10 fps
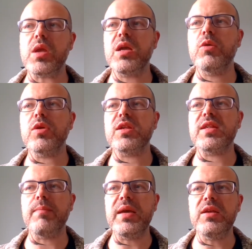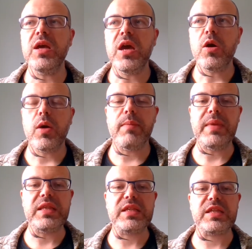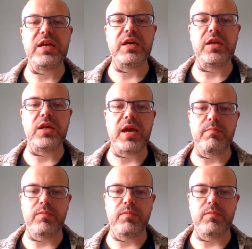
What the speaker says: Now, what does that mean? Well, it means that